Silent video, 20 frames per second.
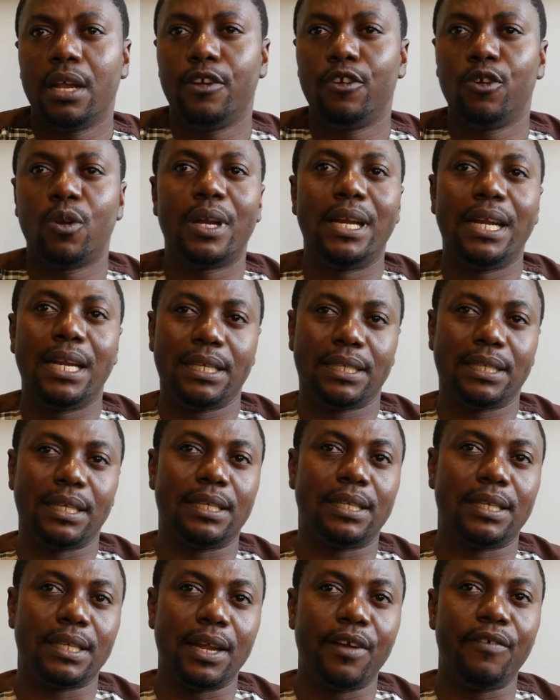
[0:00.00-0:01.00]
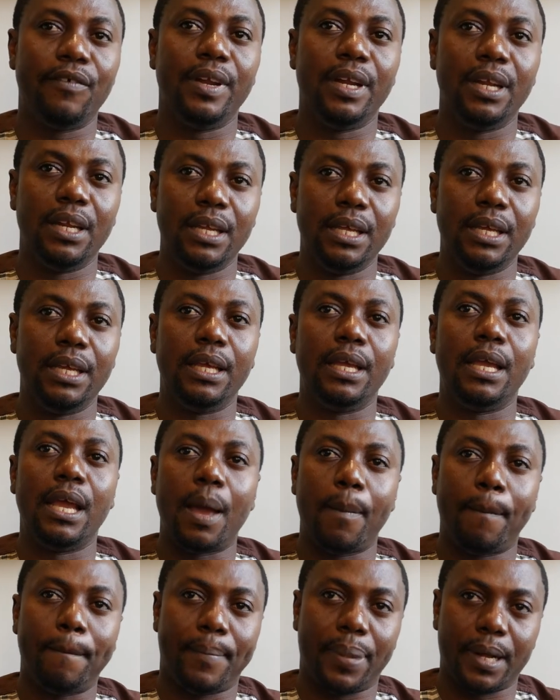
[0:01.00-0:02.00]
Not necessarily
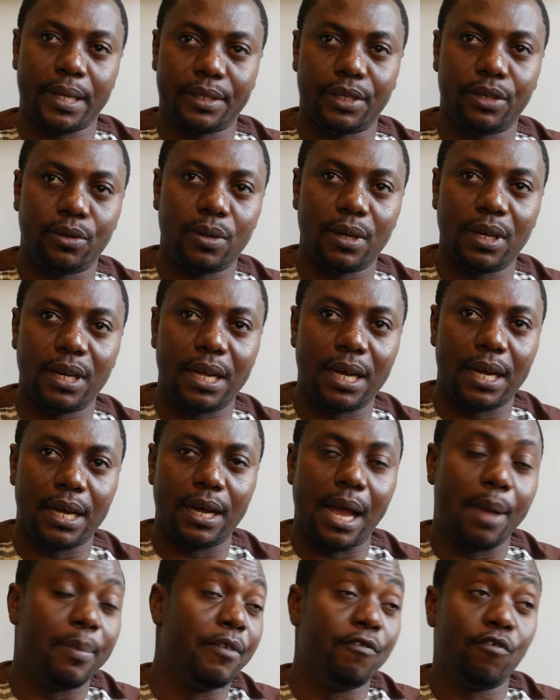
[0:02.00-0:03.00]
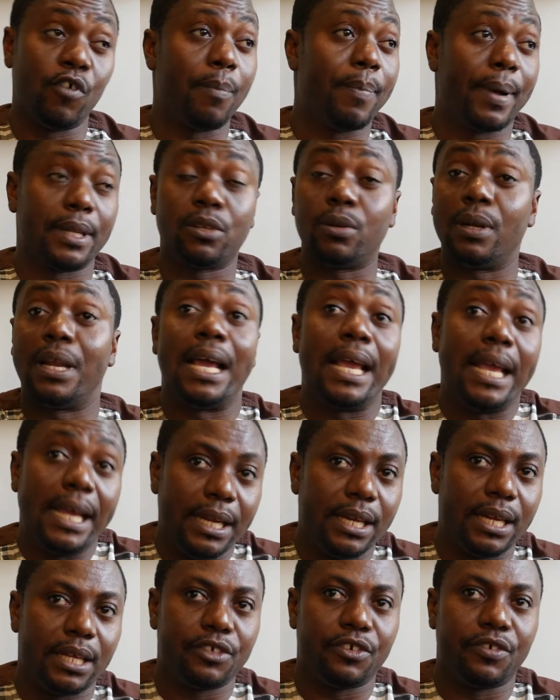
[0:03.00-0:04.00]
for a particular
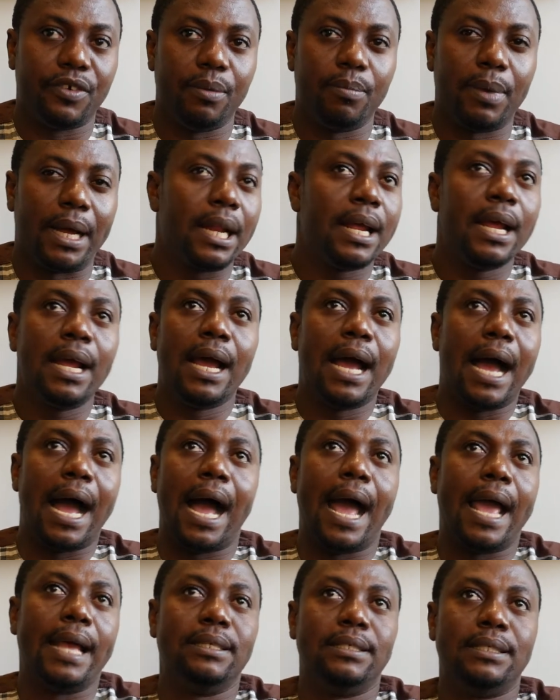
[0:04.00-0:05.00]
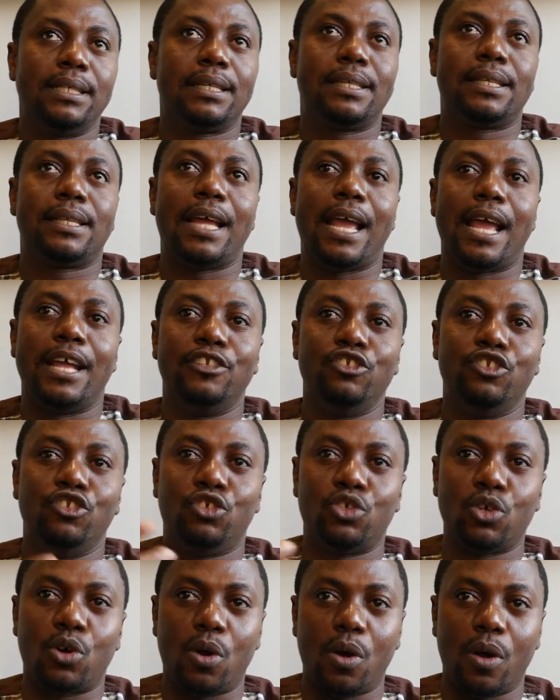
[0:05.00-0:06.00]
industry, but I just
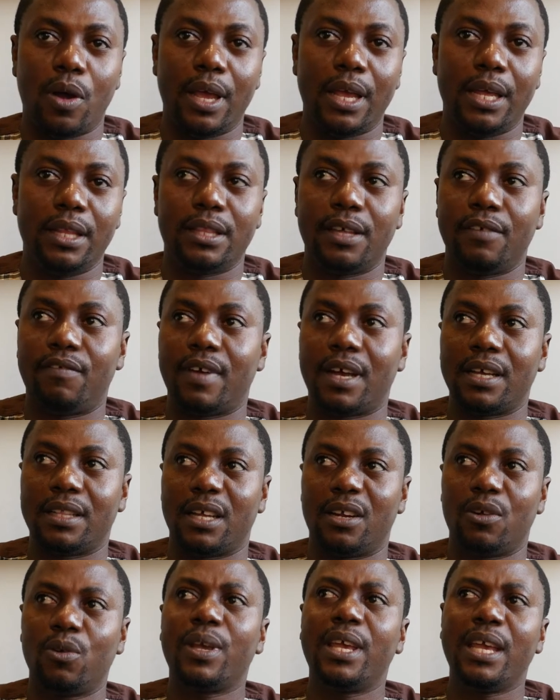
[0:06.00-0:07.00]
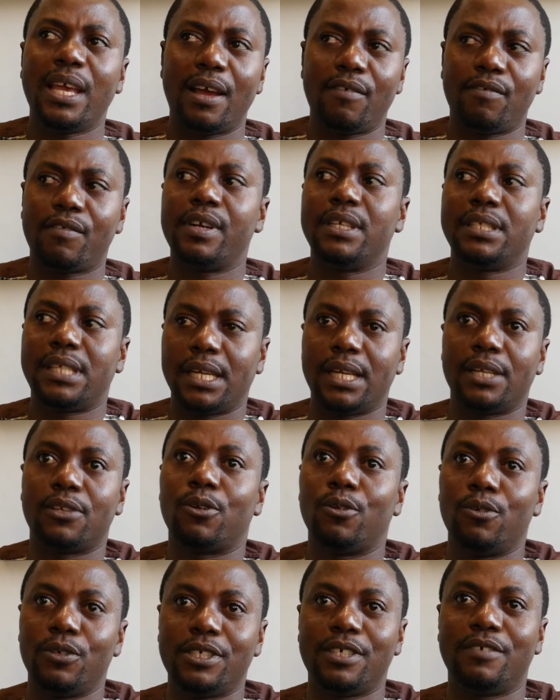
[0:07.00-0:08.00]
enjoy the fact that, okay, I've created a
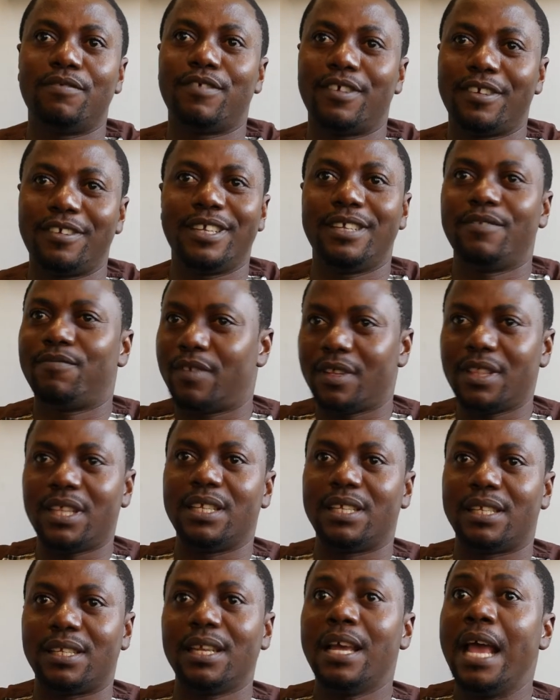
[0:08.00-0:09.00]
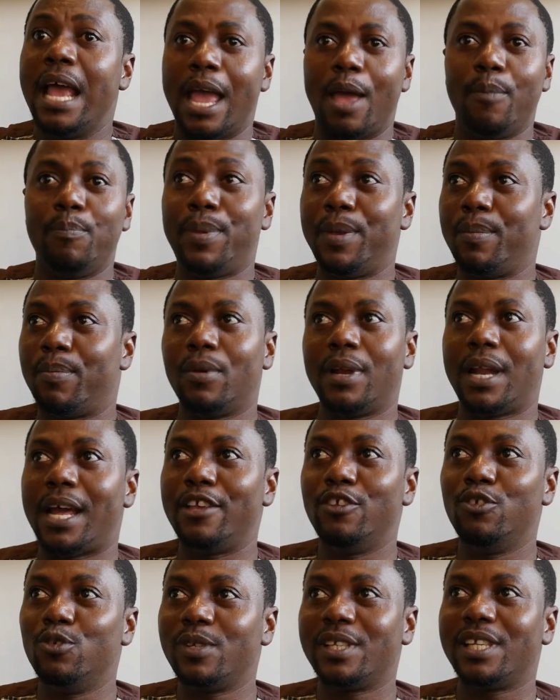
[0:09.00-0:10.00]
solution for it, for this, and people are
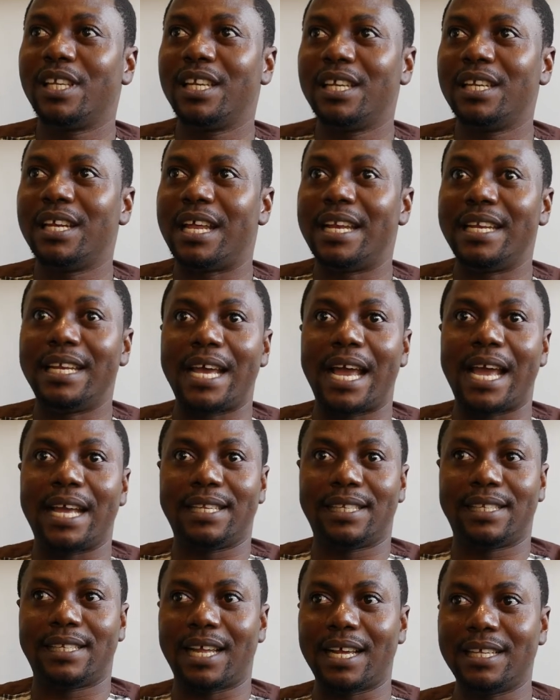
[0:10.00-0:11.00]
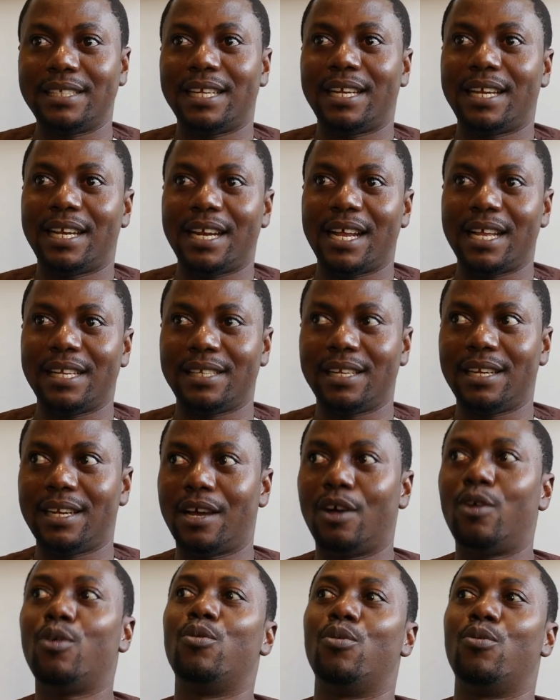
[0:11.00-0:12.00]
using it and they are excited. And I said,
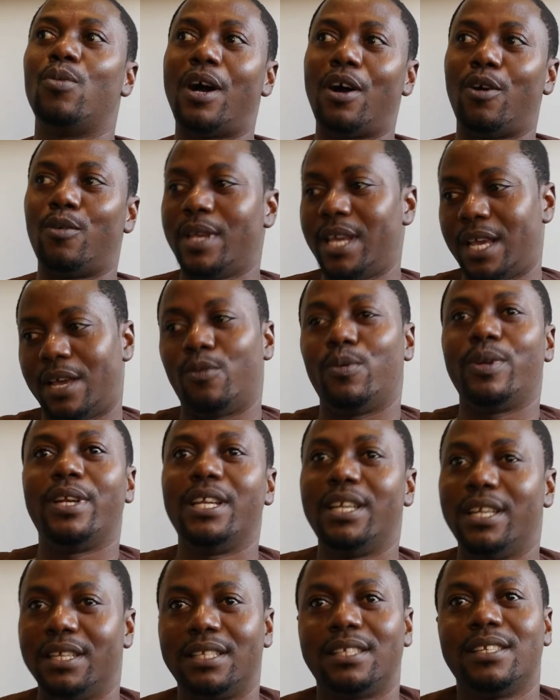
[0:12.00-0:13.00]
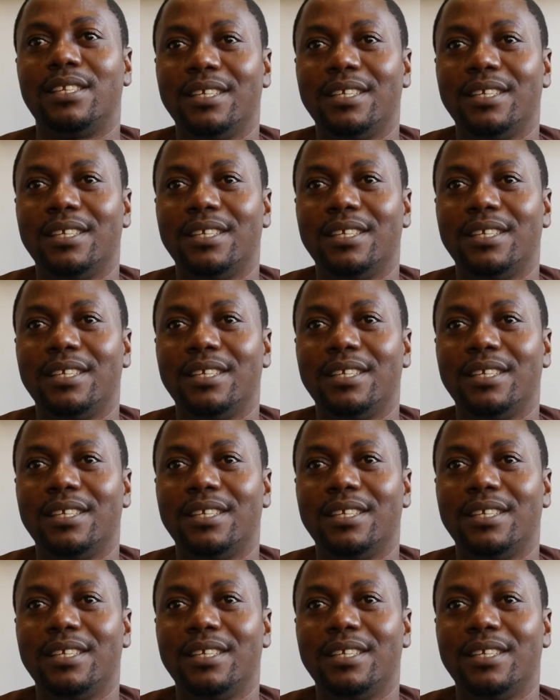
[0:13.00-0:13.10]
oh, wow, yeah, we did it.